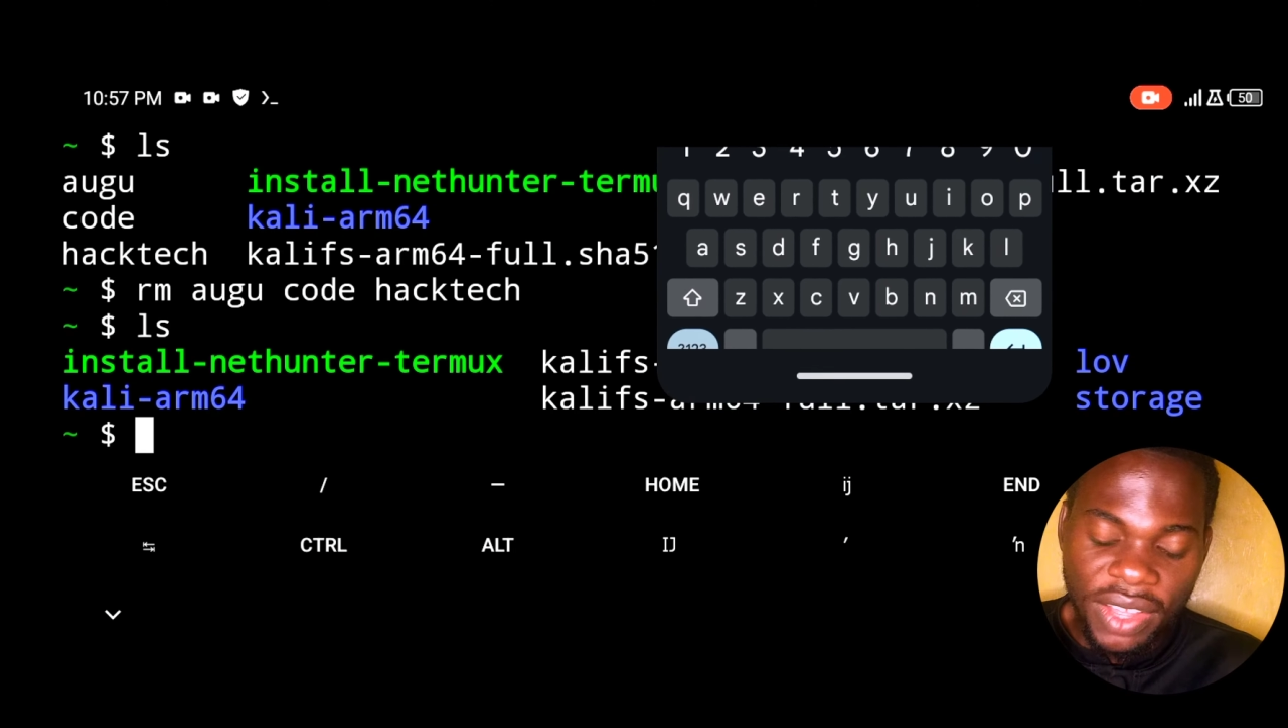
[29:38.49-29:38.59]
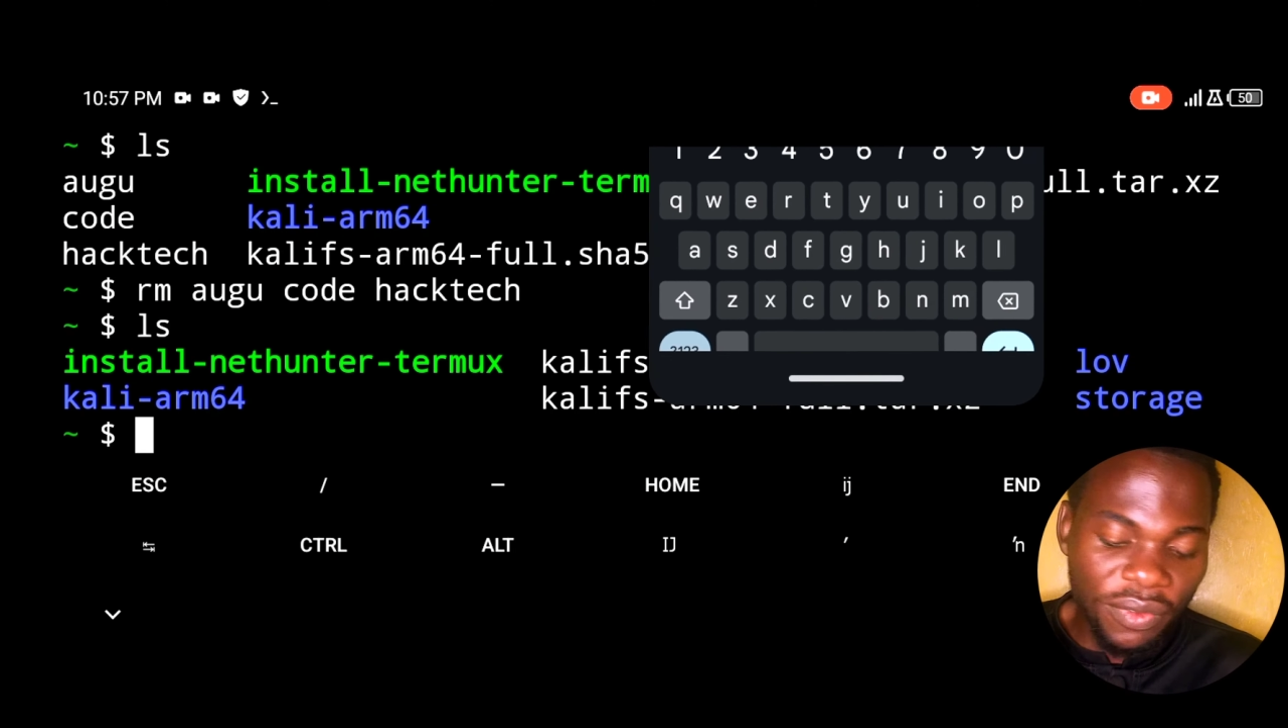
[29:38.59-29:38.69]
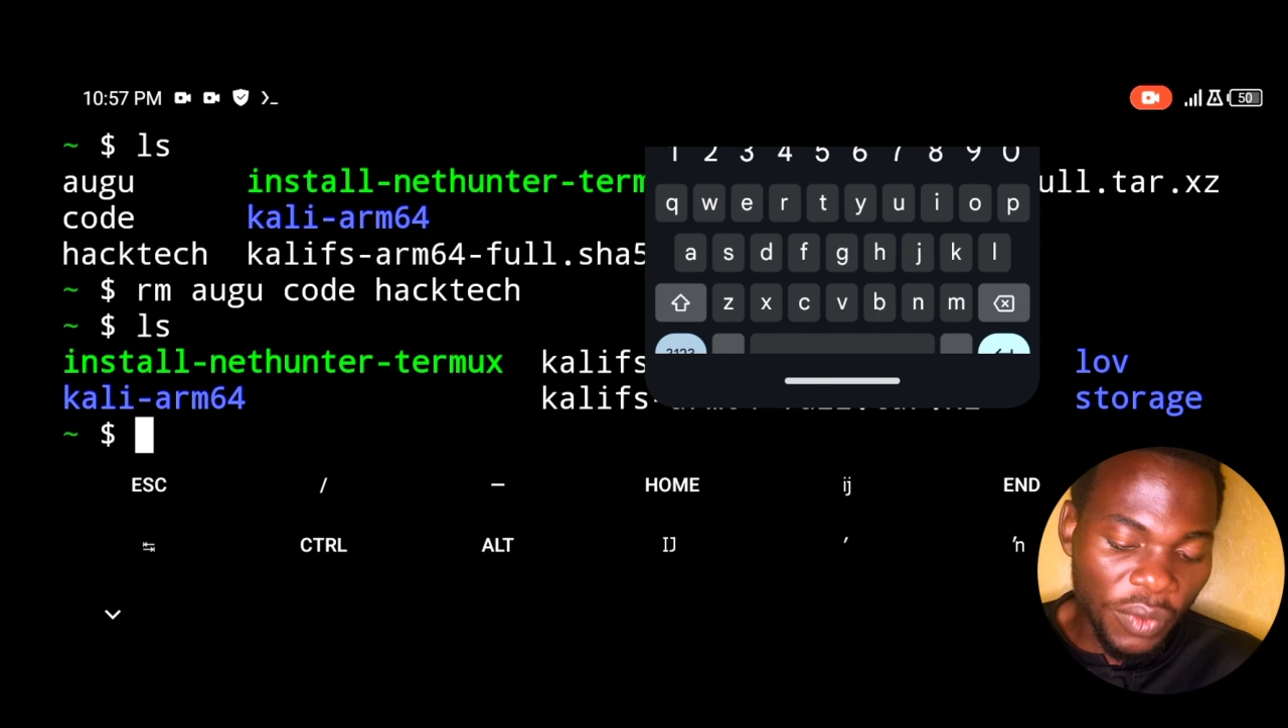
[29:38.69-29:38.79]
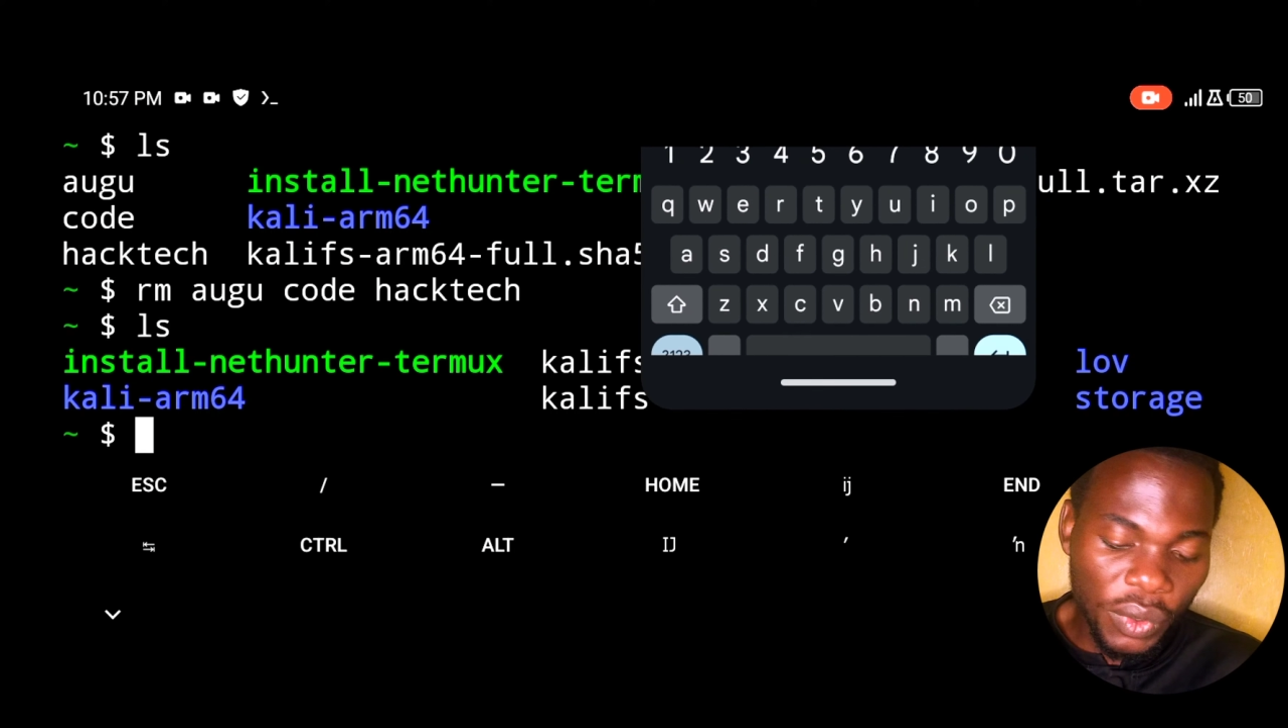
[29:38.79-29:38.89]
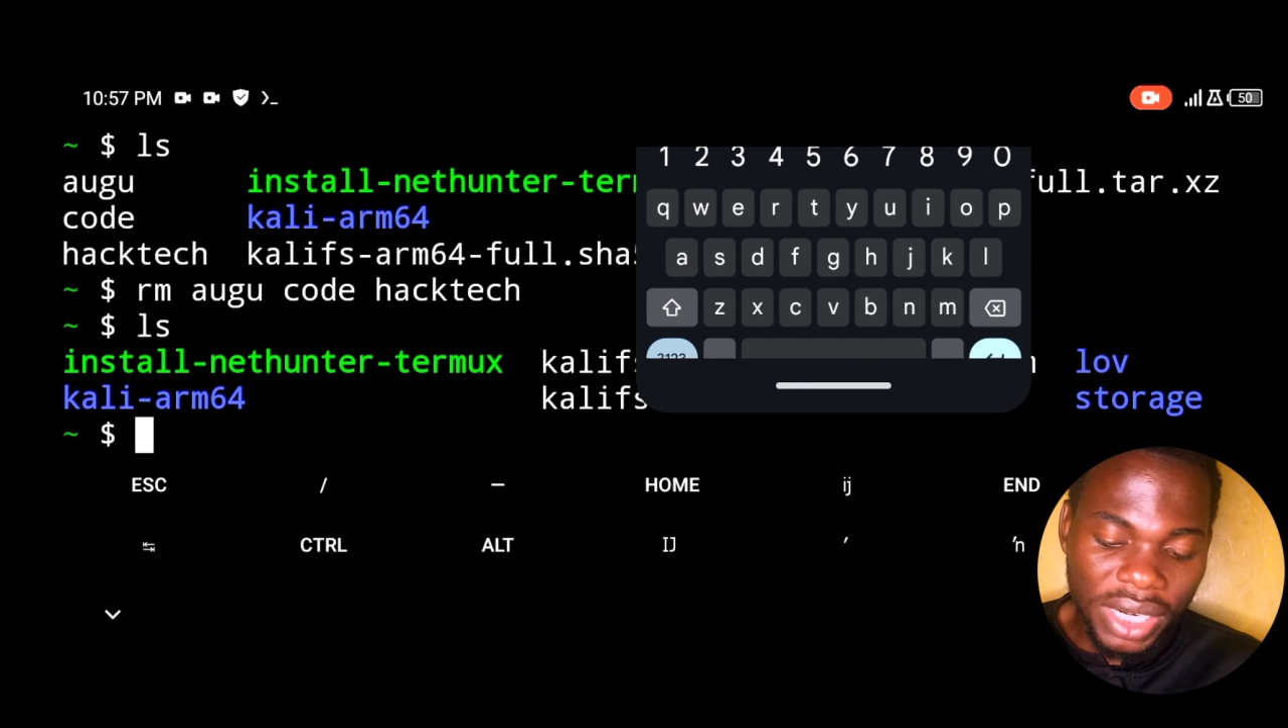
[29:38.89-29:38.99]

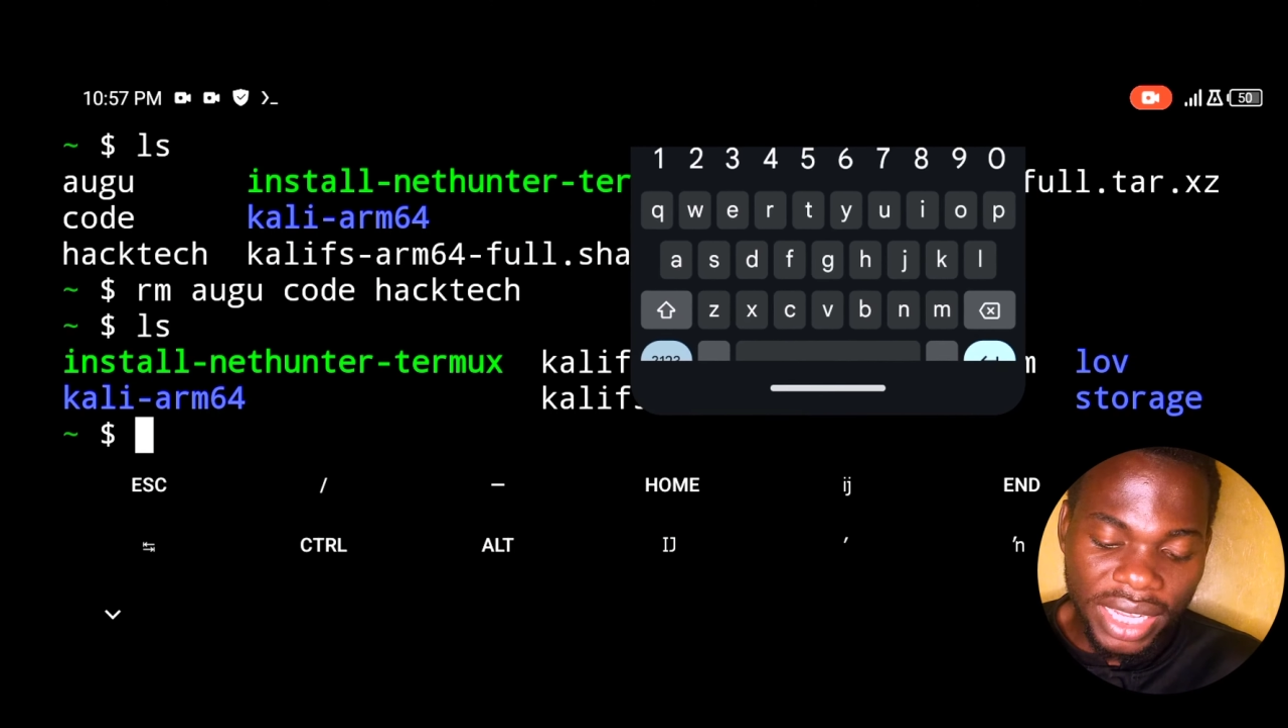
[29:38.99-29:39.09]
folder,